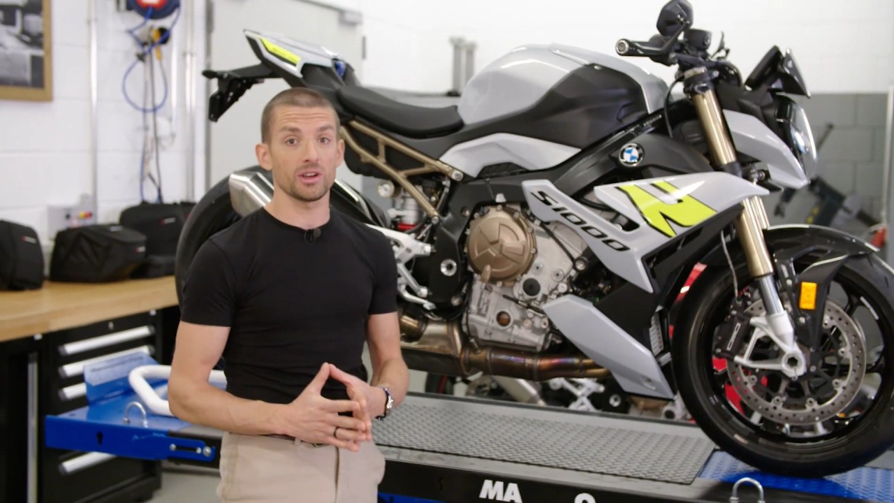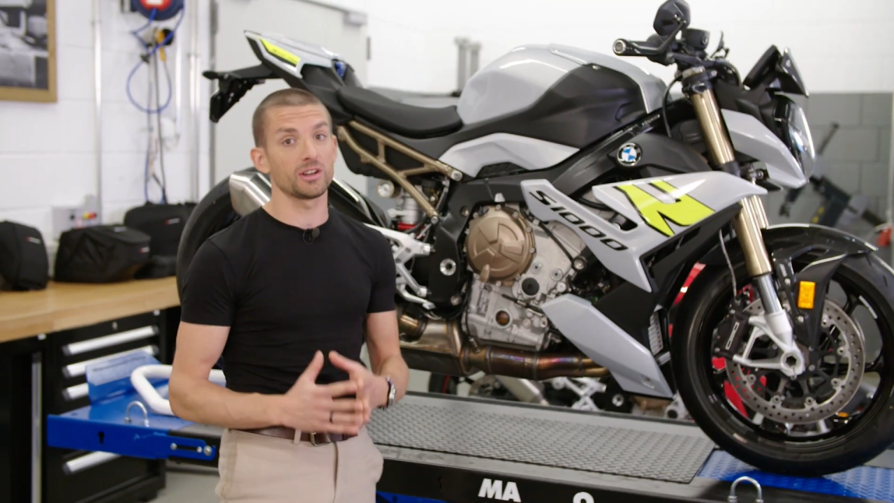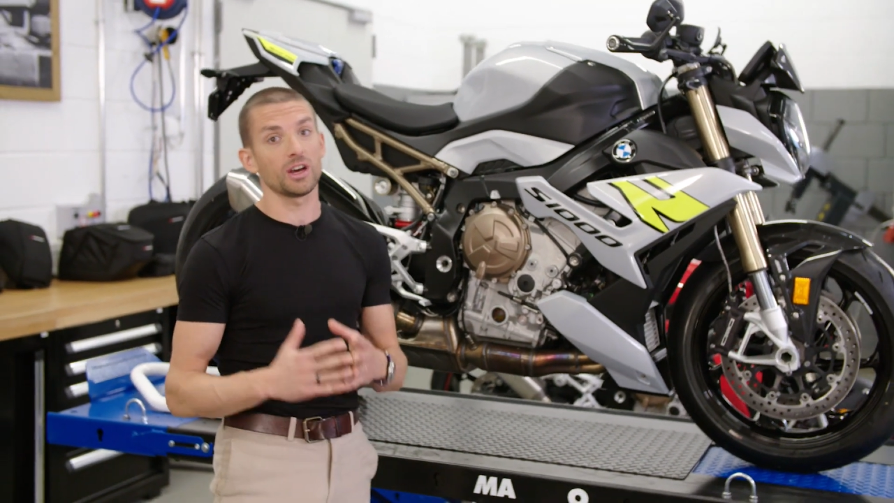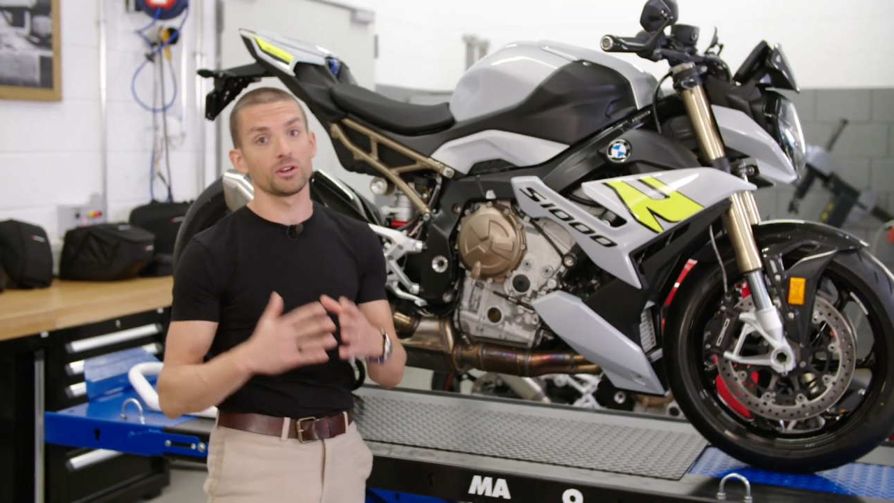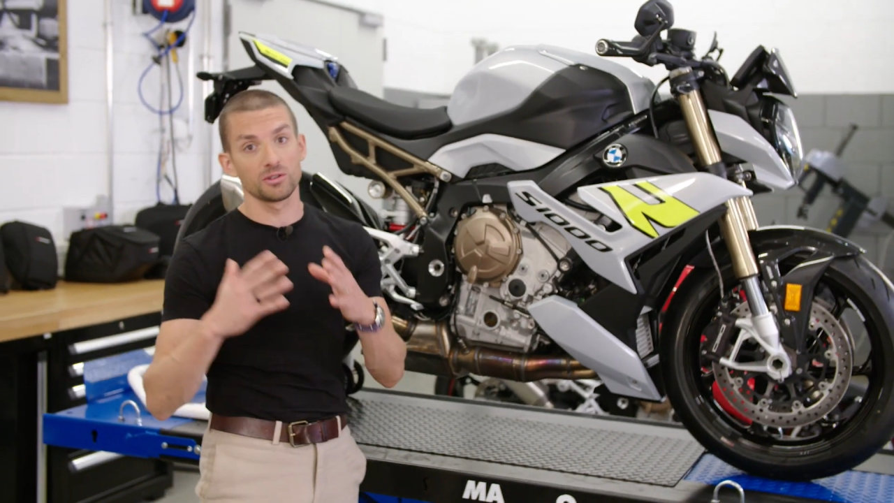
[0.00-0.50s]

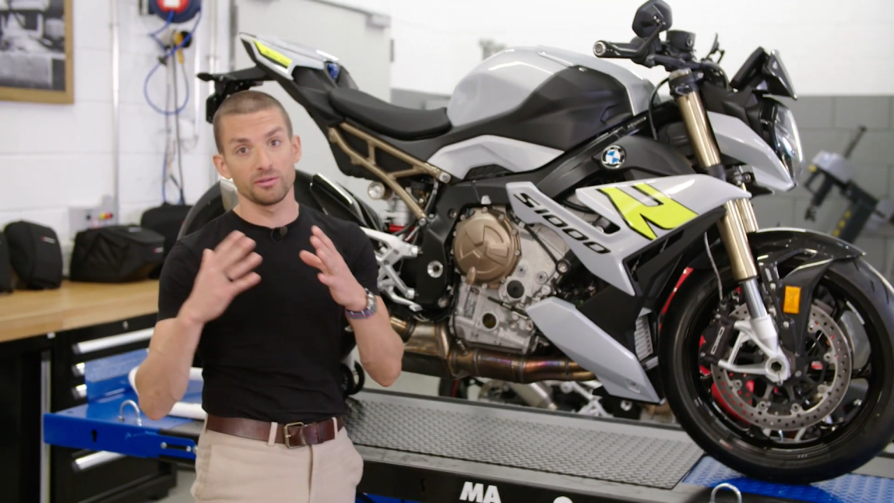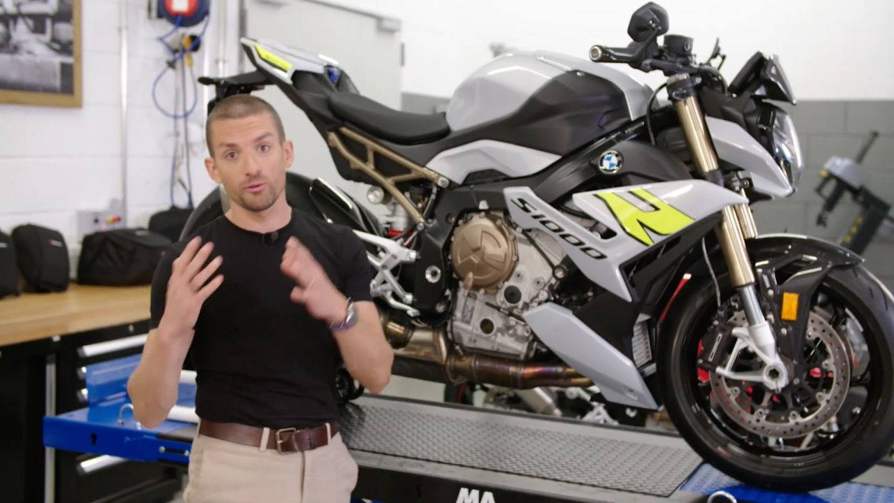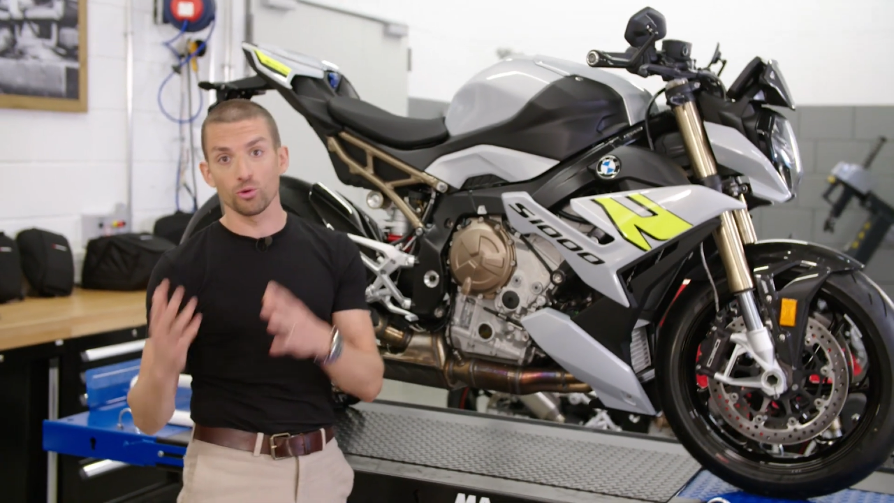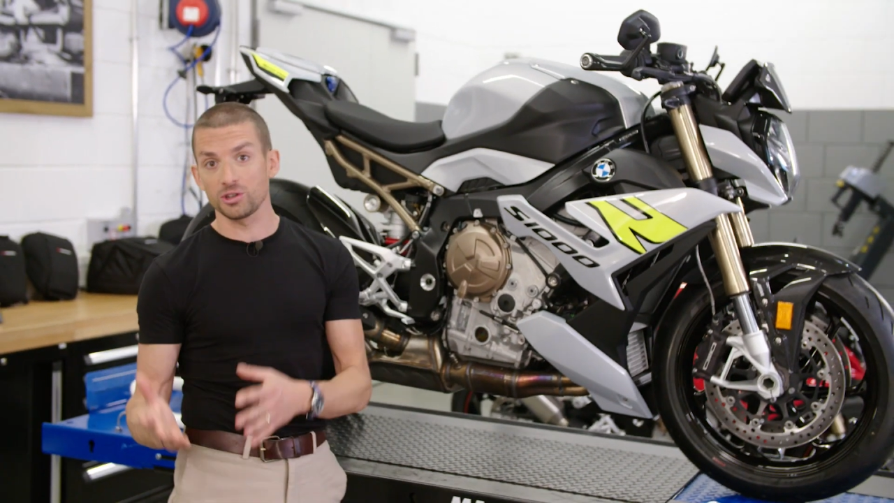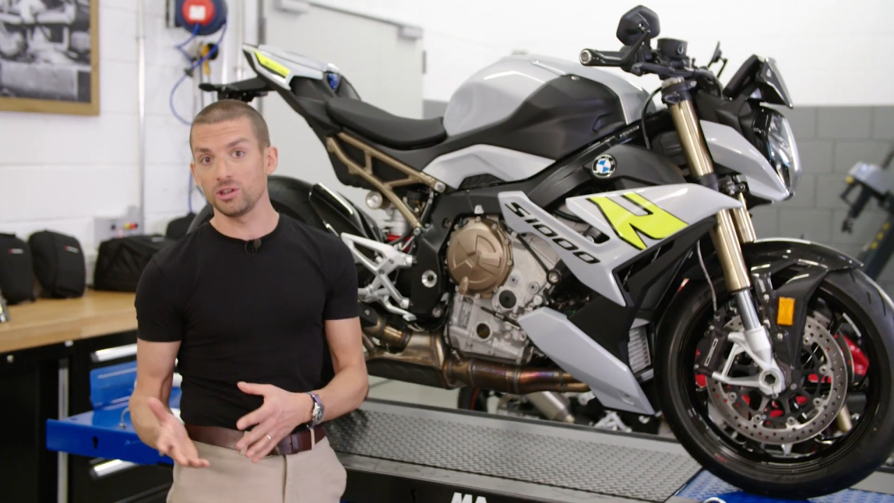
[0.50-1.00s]
and
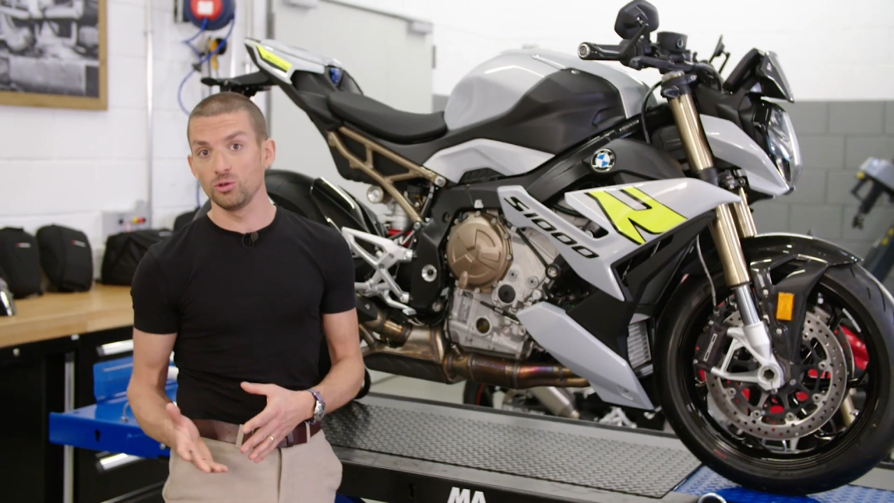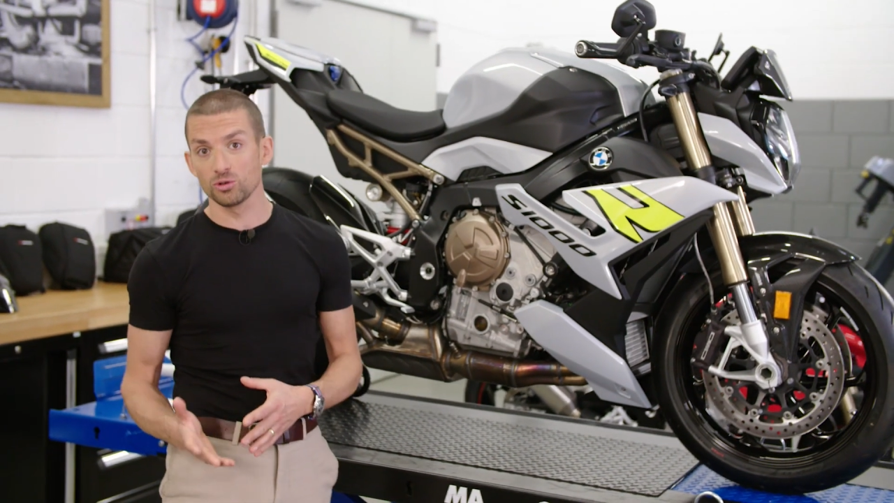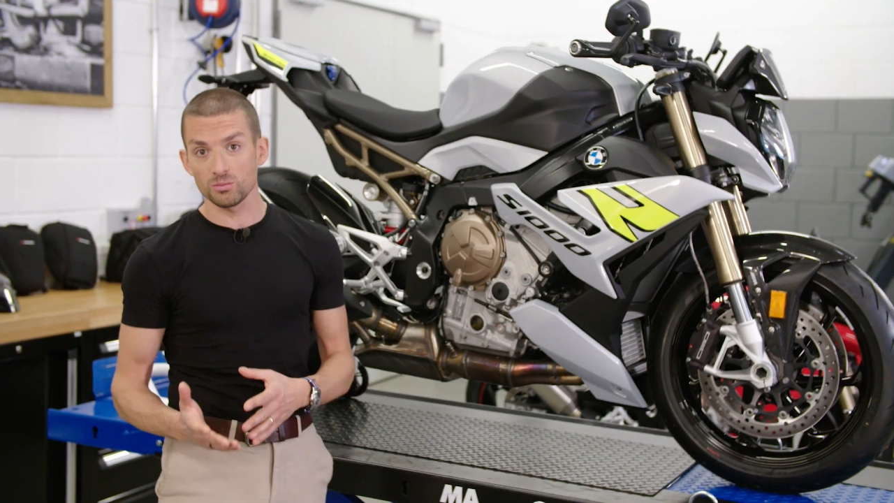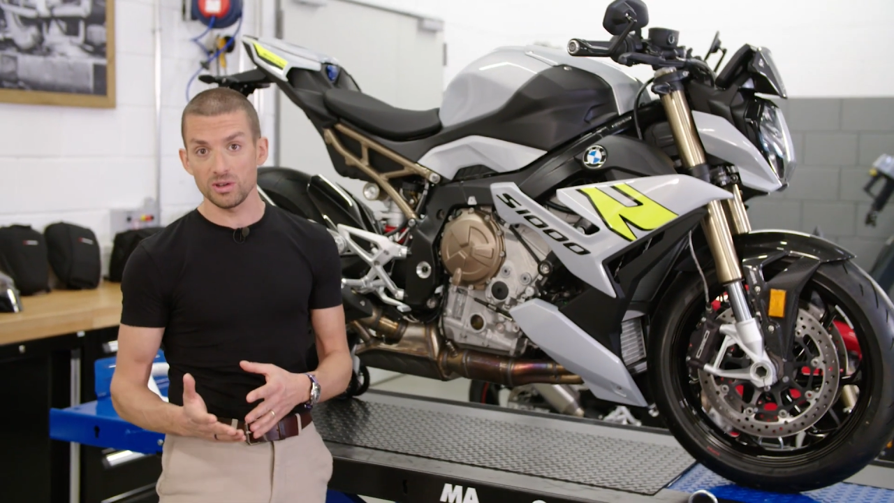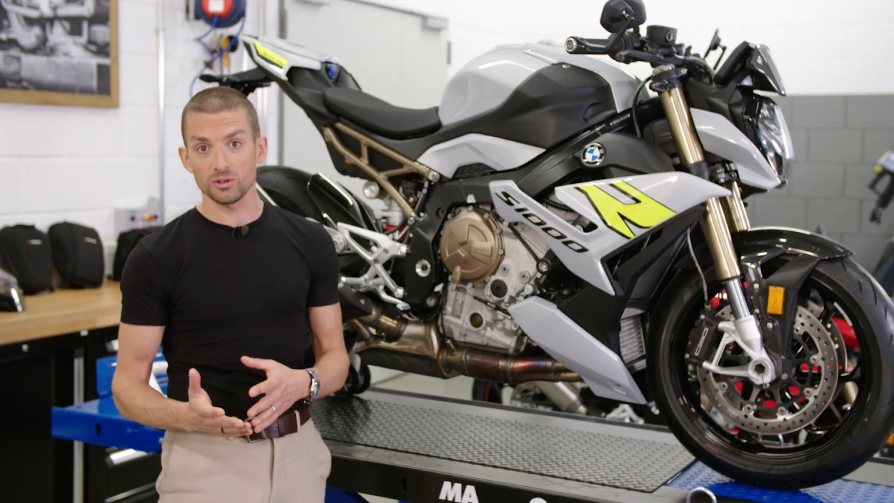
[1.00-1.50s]
140
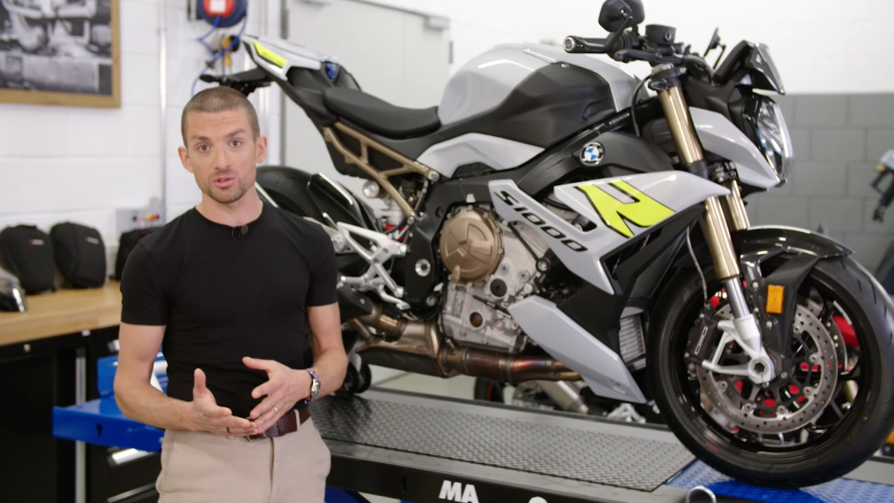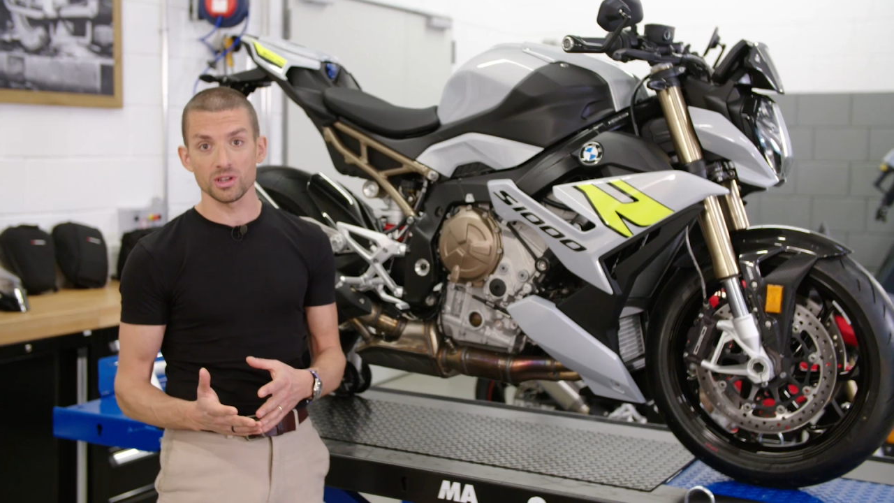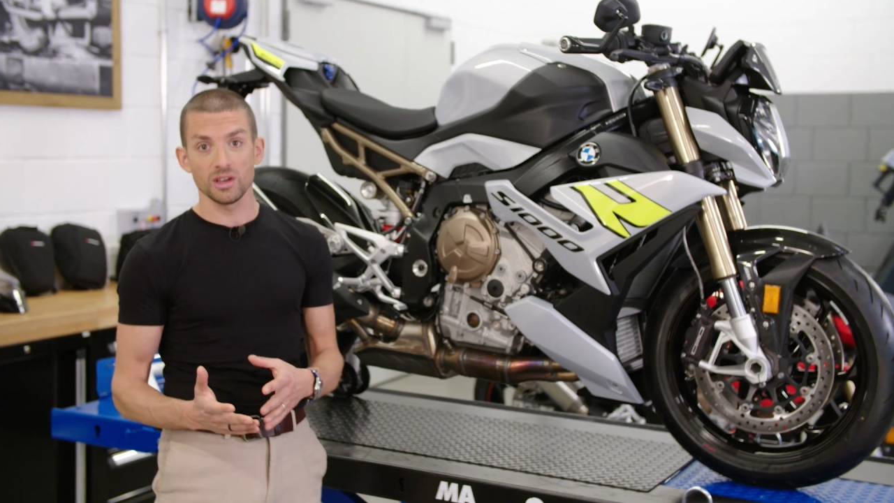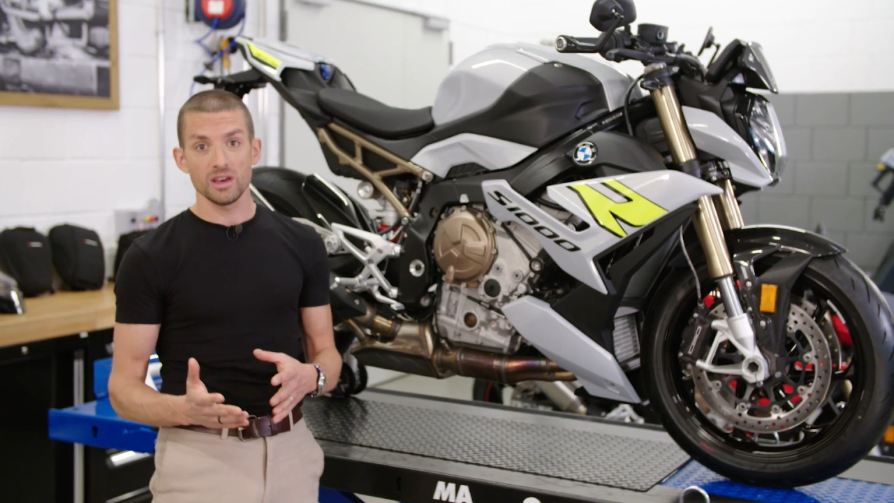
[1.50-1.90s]
Newton meters,